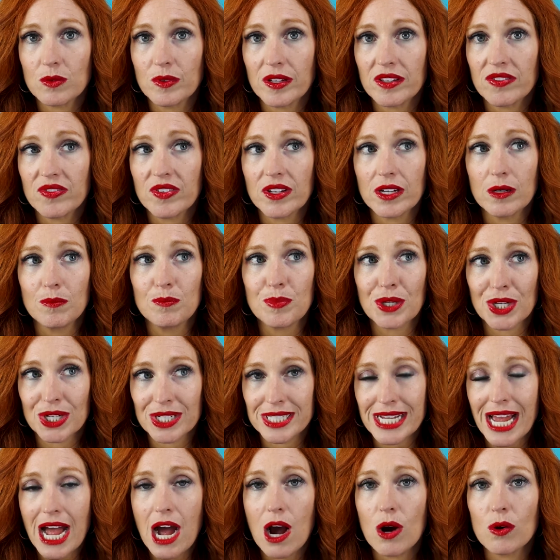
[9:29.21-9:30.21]
We feel
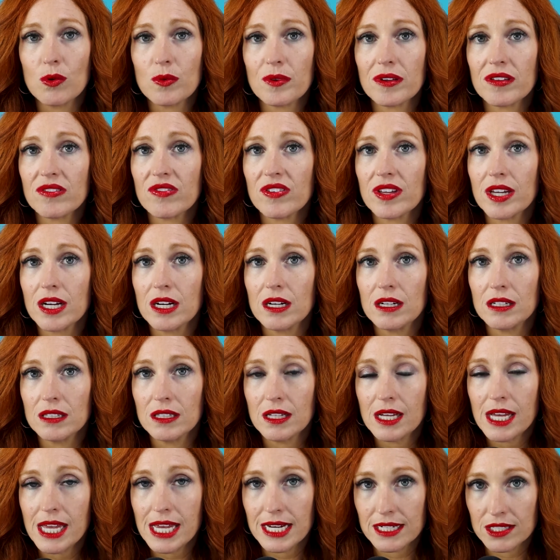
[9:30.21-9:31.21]
burned out. We
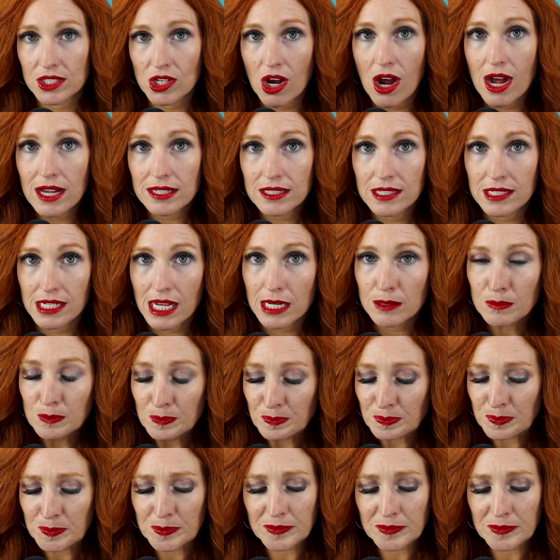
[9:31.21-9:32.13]
feel exhausted.